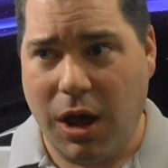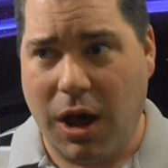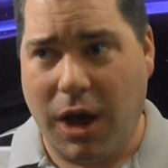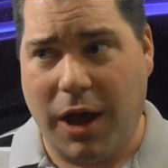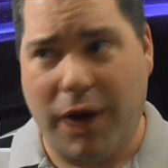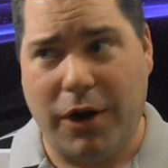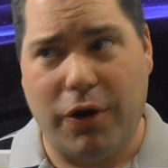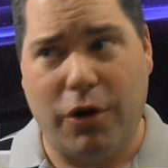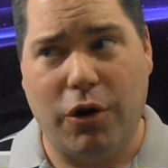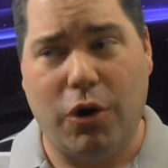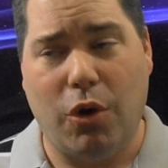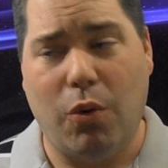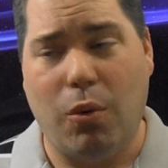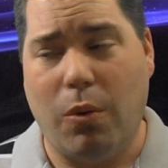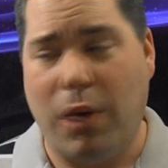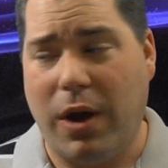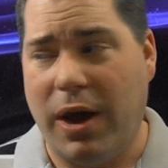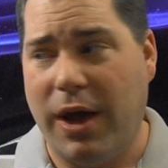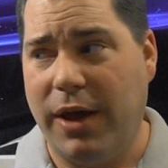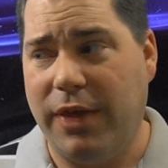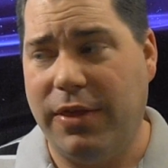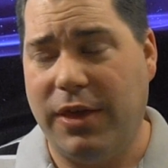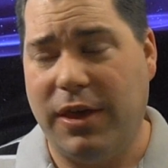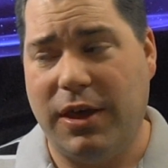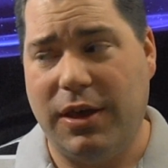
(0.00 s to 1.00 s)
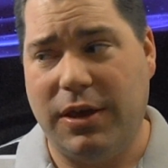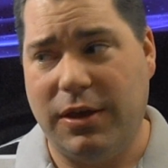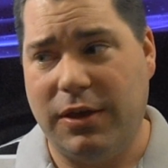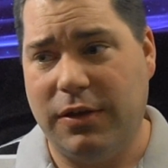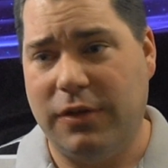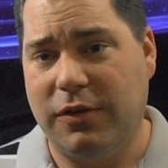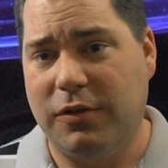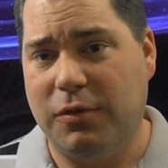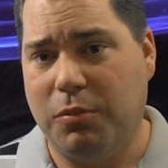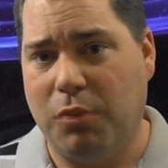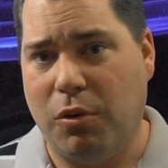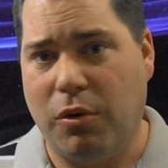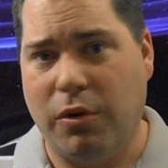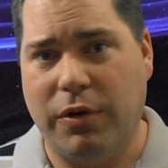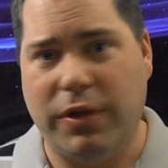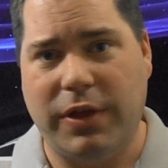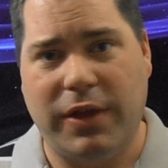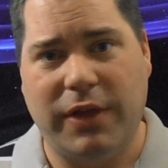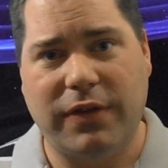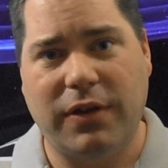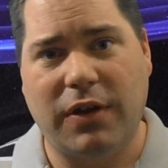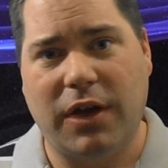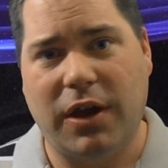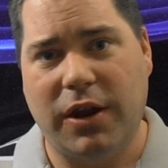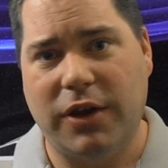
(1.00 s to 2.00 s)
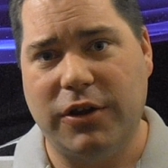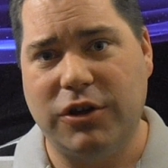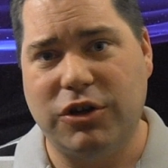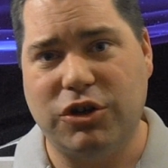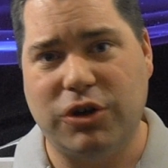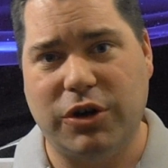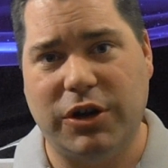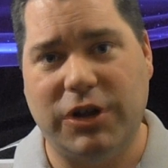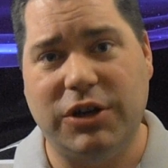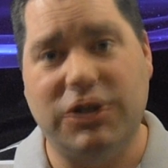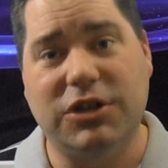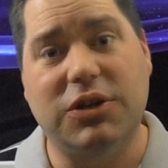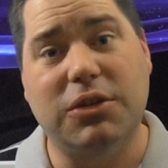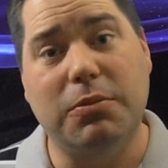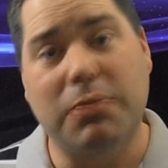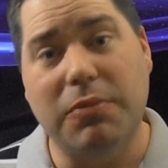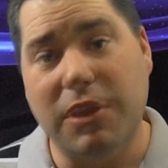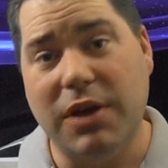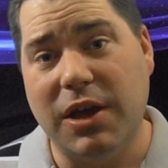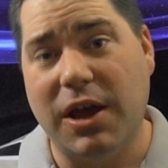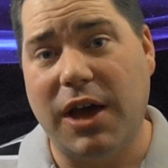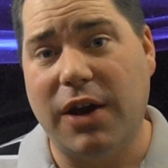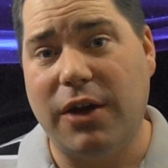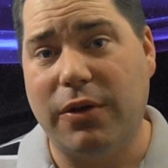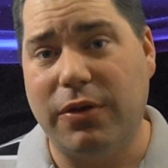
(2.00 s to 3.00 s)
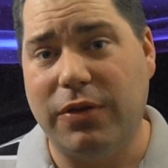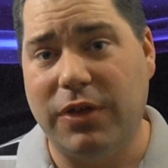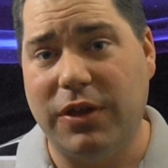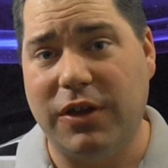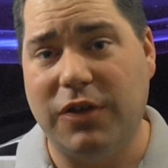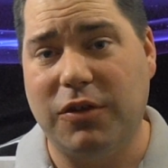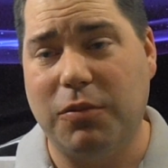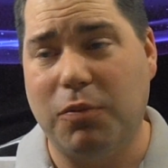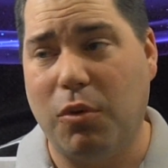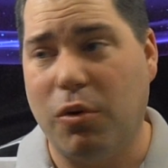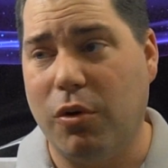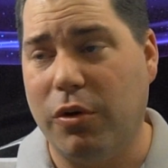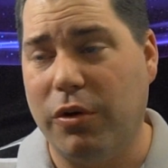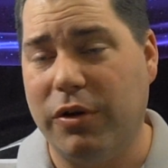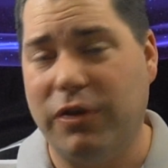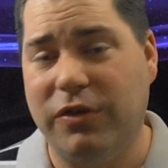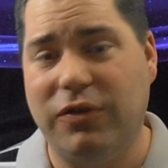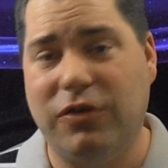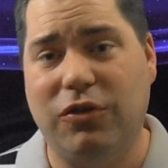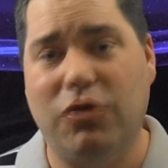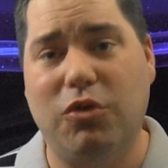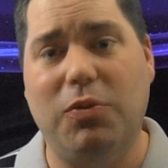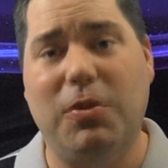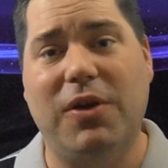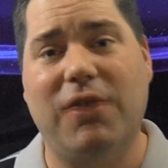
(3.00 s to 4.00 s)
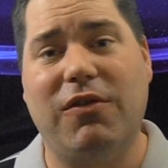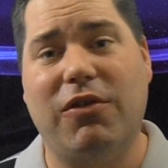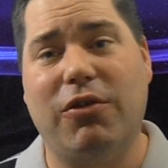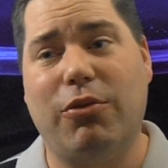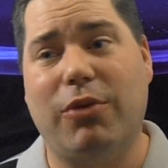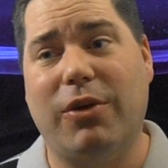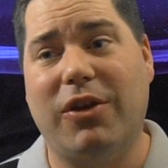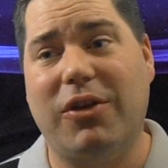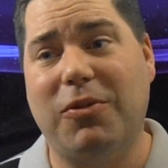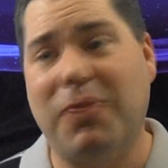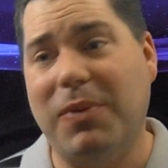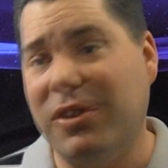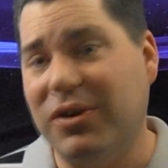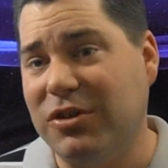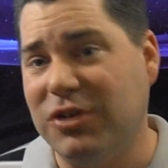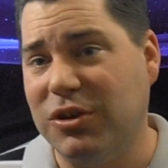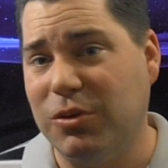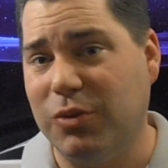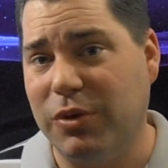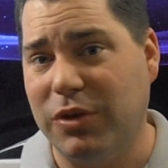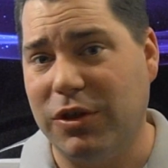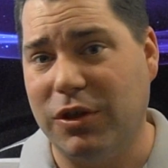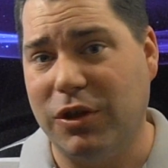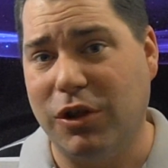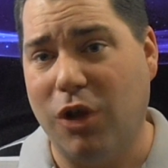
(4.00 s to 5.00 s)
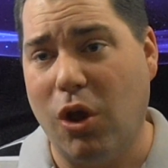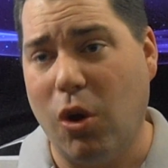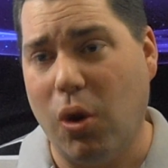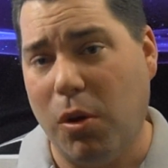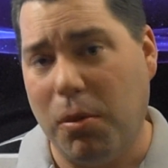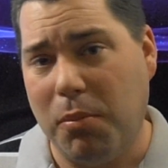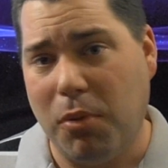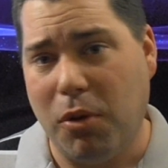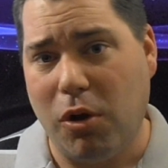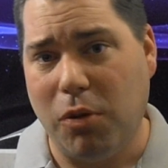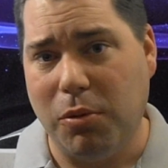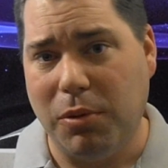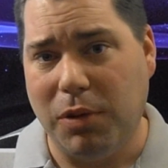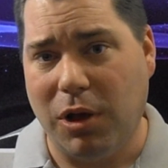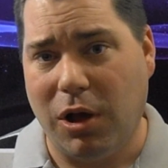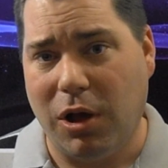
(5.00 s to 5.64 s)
I don't know why they hit Spore. That's kind of strange to me. I don't think Spore is too big of a threat, especially with Glow Up Bulb